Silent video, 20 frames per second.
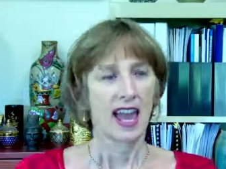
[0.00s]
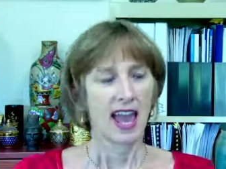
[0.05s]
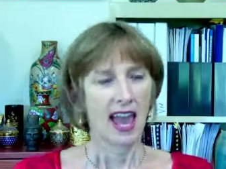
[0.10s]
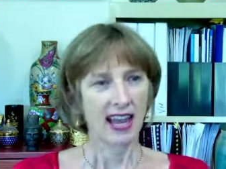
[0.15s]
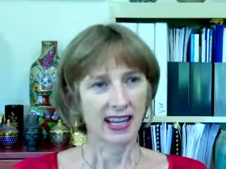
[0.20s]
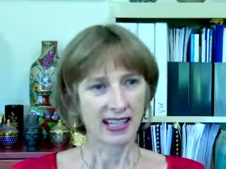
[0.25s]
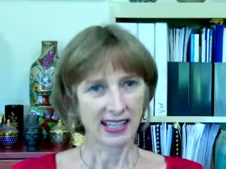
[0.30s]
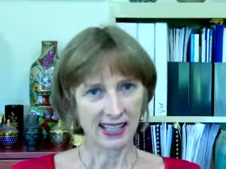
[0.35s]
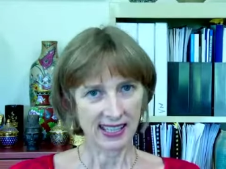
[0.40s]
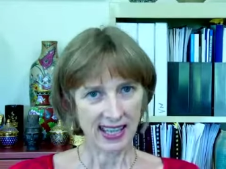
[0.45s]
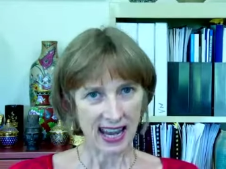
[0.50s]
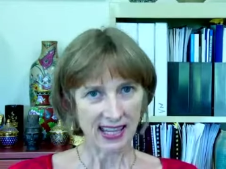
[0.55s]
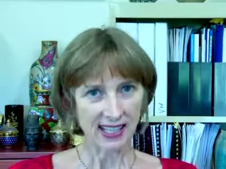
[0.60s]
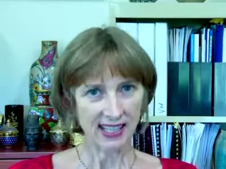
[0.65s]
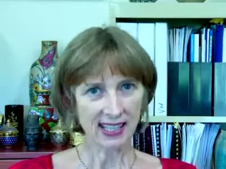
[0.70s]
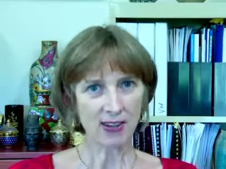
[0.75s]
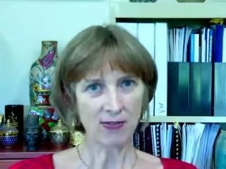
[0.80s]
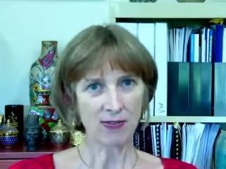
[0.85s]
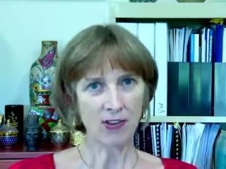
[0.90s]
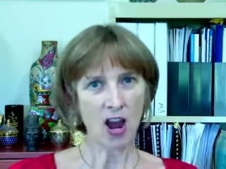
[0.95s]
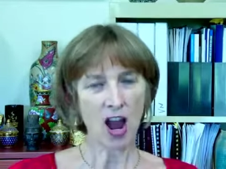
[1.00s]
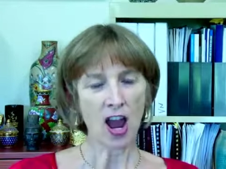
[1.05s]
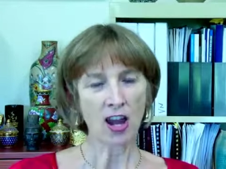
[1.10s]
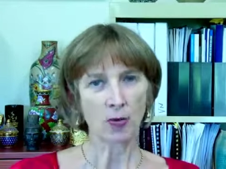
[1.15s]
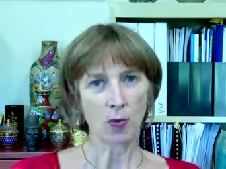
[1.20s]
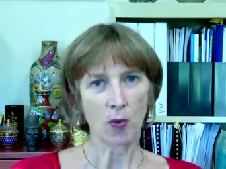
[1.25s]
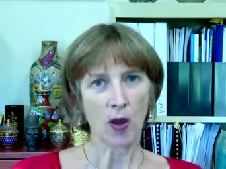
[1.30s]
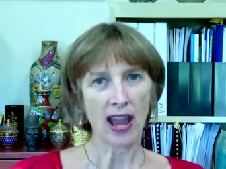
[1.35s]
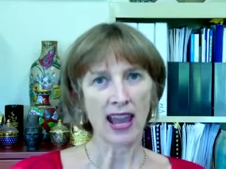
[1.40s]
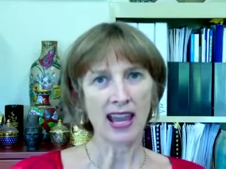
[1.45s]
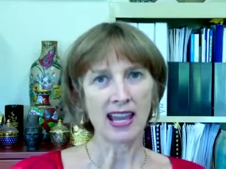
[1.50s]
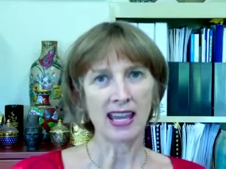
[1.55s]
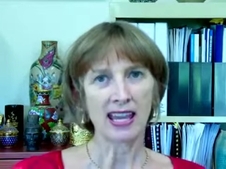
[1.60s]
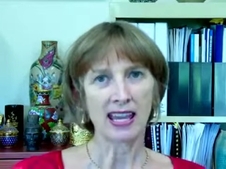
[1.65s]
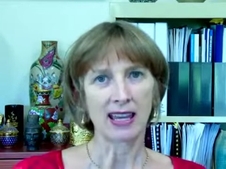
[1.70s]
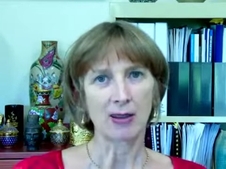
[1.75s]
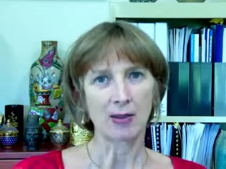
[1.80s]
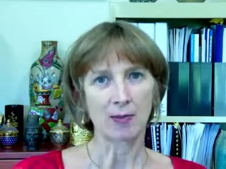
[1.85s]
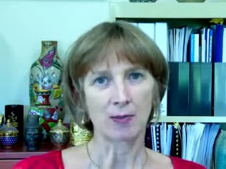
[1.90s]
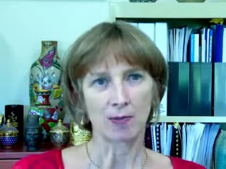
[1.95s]
Excessive night
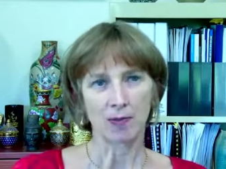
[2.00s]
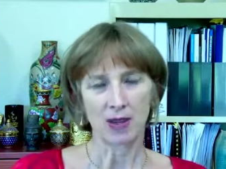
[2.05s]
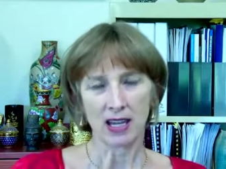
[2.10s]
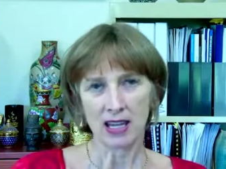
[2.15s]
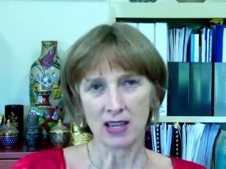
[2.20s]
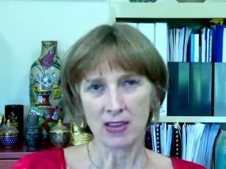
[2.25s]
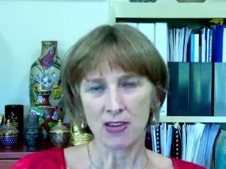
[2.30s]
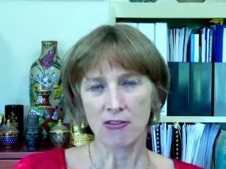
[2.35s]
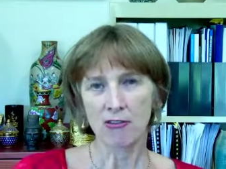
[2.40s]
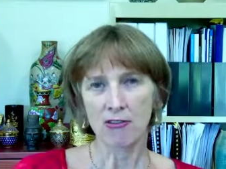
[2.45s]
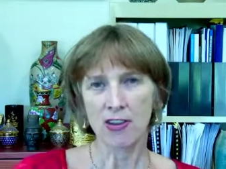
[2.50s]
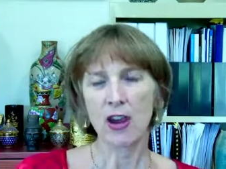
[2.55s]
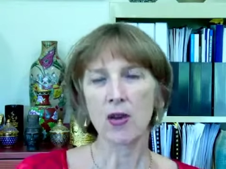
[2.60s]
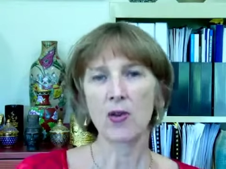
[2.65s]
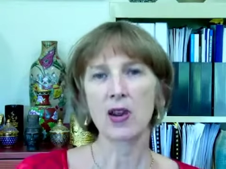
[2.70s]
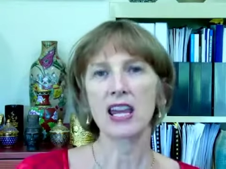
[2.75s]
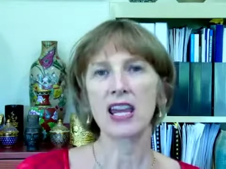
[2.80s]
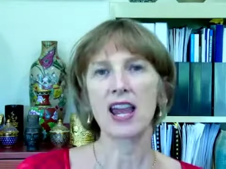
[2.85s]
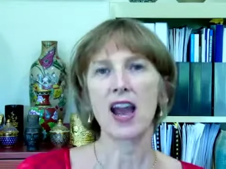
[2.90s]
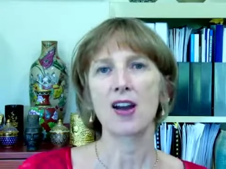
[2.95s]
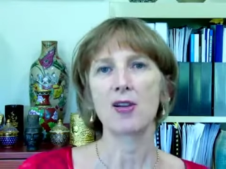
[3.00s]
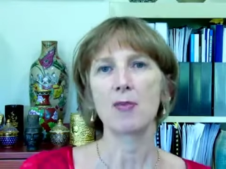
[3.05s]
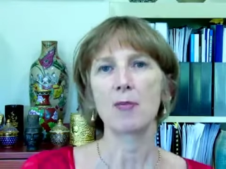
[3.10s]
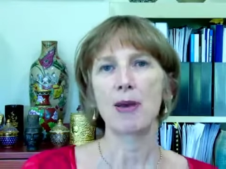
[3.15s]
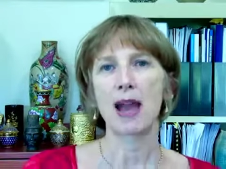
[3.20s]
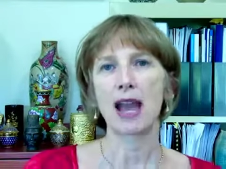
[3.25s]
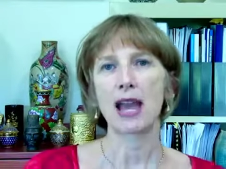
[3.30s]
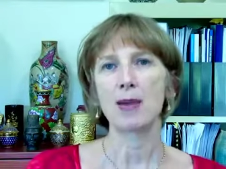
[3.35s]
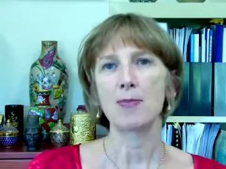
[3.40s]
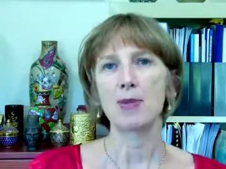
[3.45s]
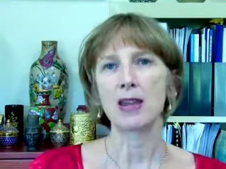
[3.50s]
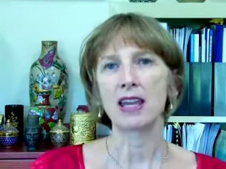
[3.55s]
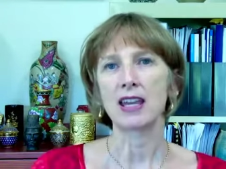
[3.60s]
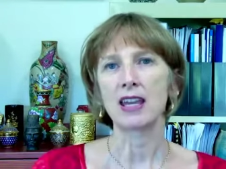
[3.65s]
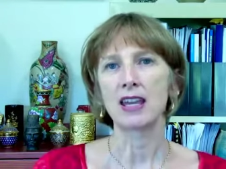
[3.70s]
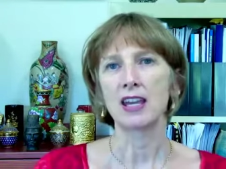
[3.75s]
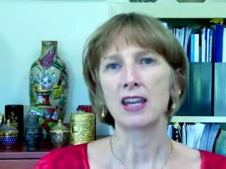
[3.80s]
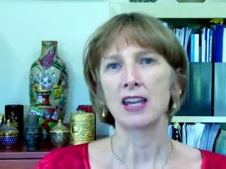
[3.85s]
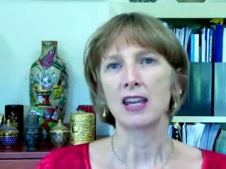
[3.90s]
waking in the very young baby